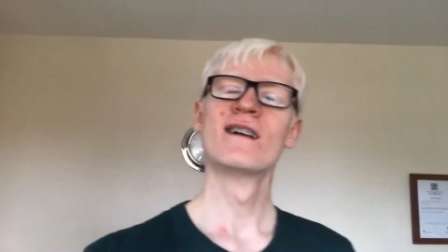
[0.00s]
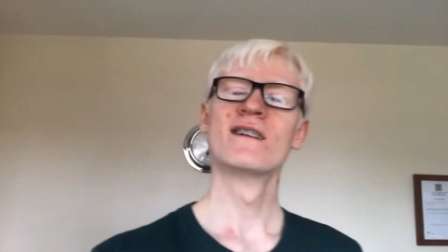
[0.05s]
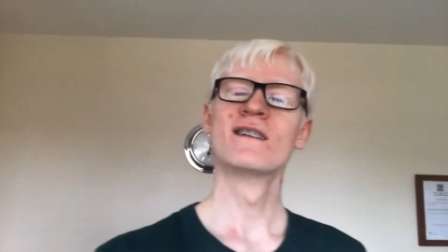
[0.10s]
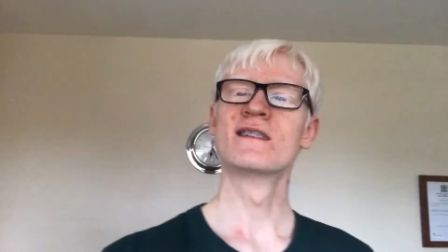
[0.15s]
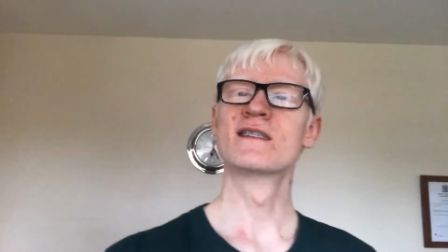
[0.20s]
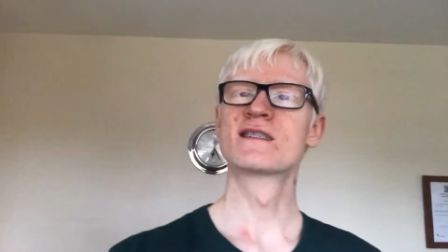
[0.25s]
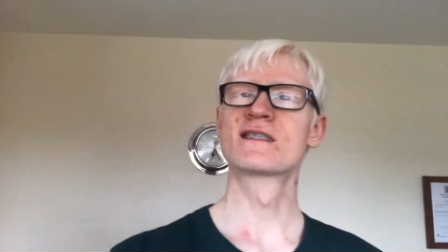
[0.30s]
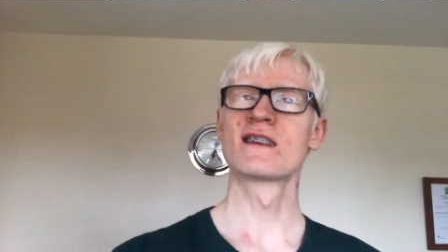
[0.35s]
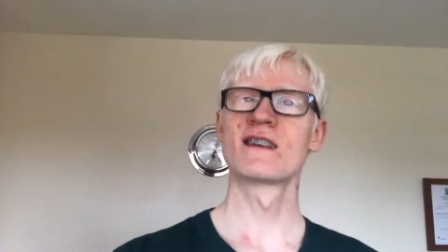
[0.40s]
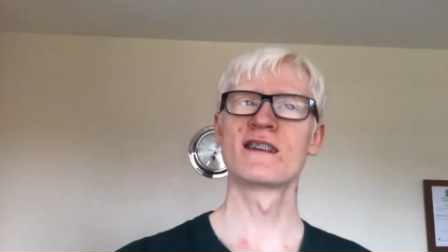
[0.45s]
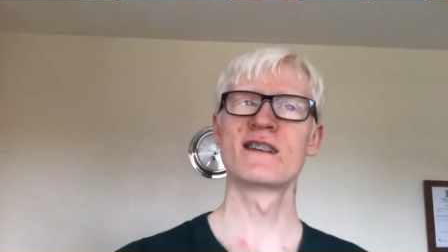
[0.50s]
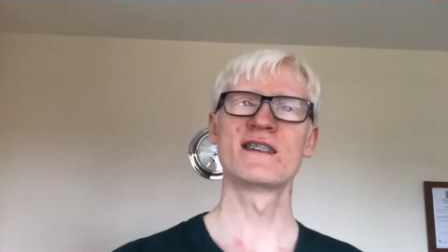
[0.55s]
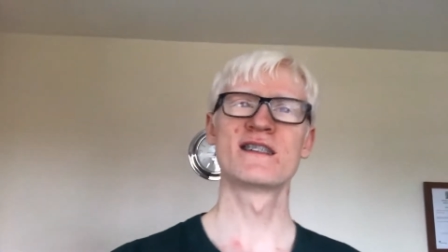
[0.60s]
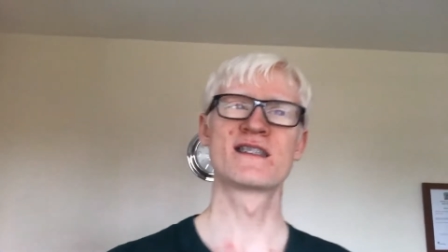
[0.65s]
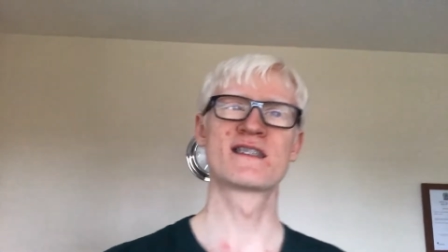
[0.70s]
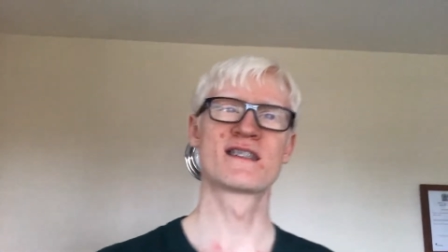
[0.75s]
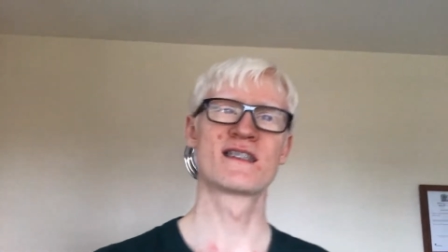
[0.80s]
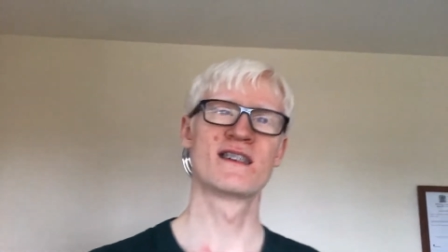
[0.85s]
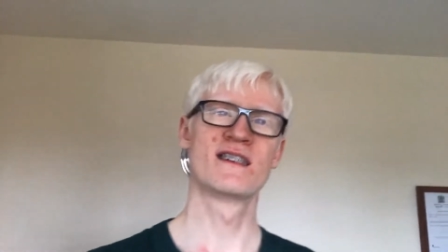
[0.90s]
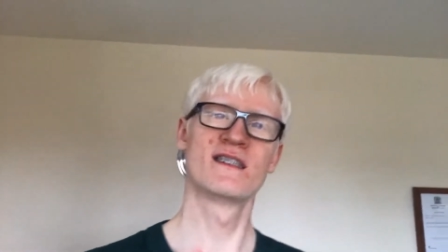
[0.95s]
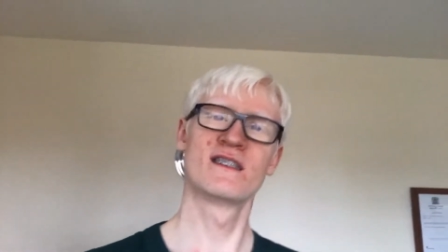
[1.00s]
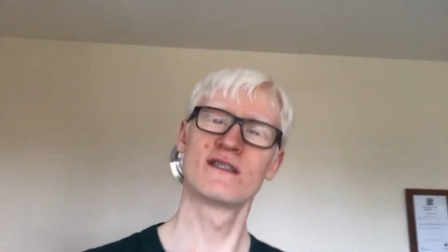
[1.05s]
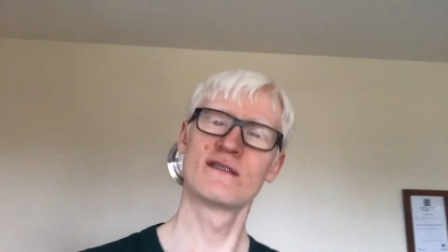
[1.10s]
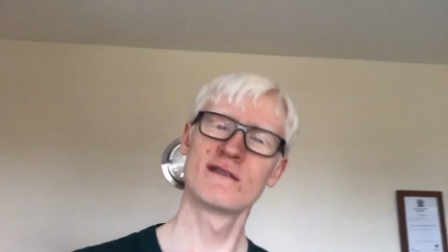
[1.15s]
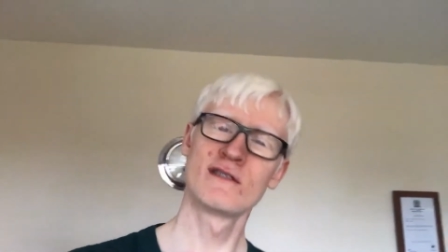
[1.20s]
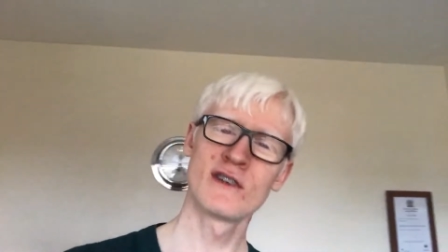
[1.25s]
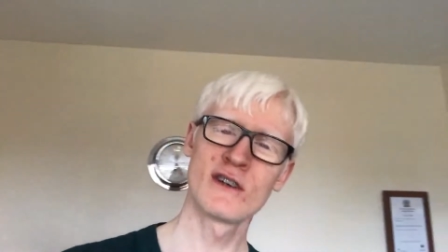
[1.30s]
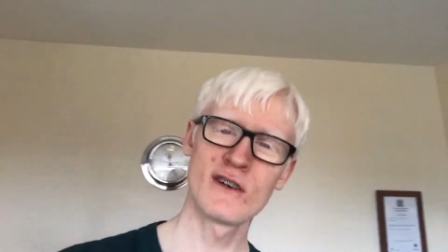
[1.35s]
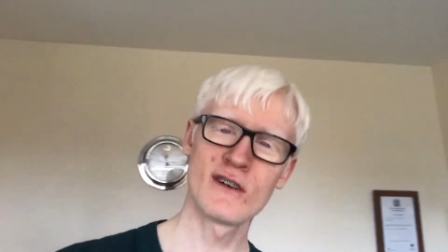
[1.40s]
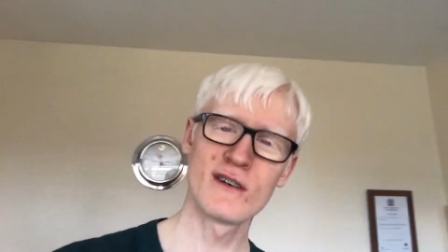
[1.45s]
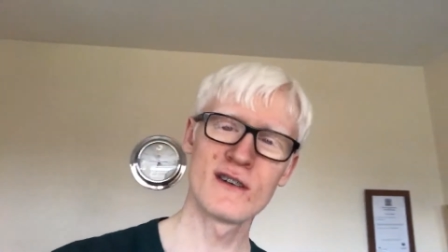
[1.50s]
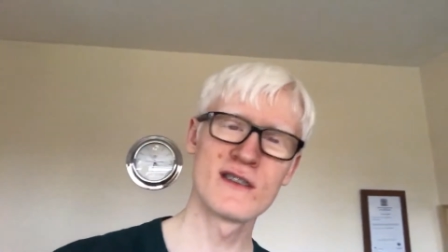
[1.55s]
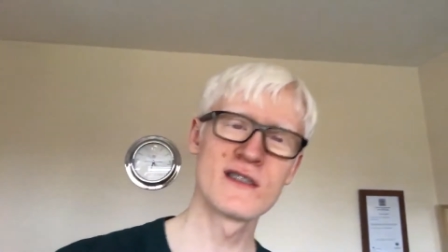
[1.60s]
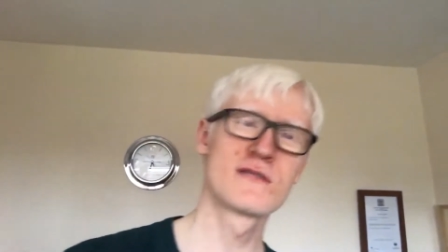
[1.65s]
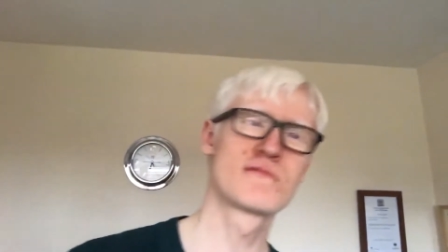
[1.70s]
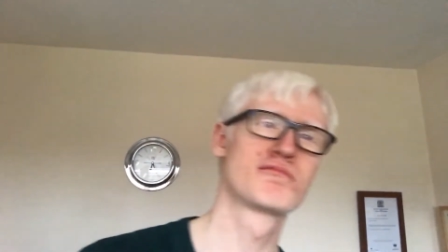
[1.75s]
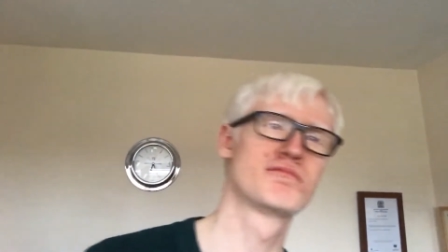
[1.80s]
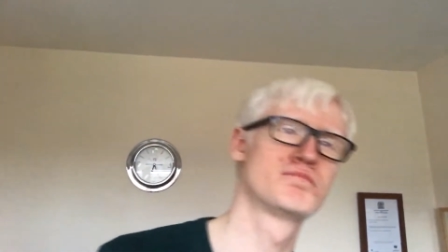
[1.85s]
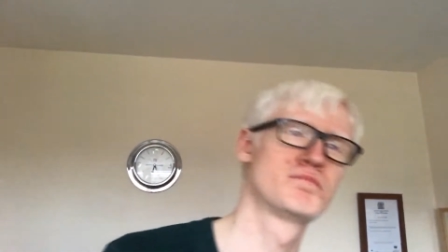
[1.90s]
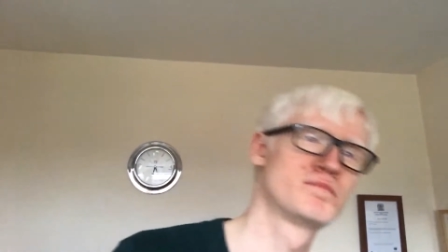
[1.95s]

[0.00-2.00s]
The sun is not as